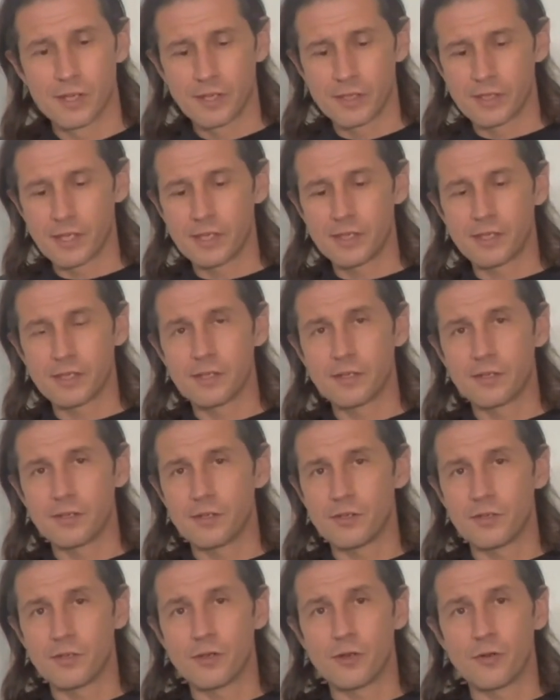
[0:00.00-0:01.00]
They can,
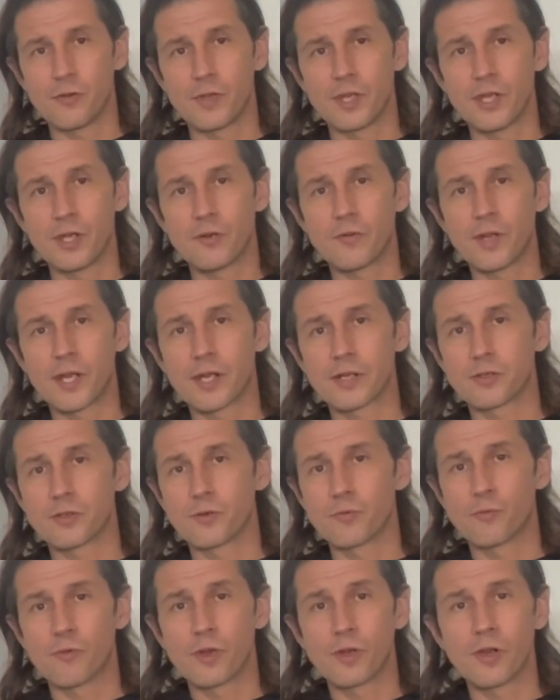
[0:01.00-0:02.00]
interact or
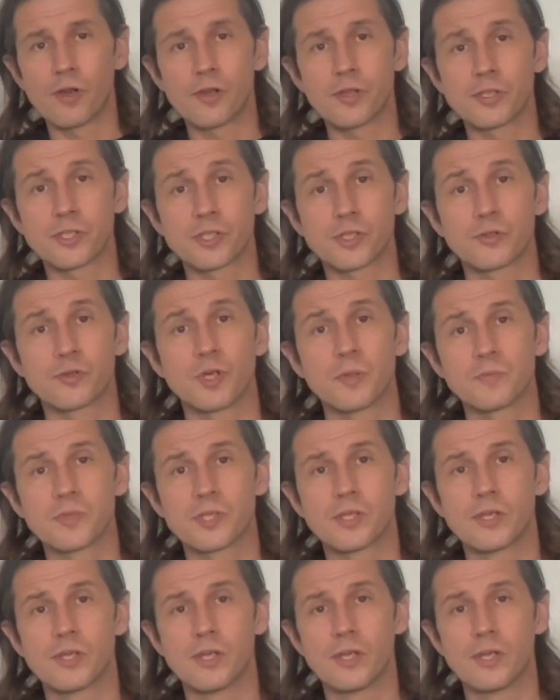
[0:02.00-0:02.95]
run on a script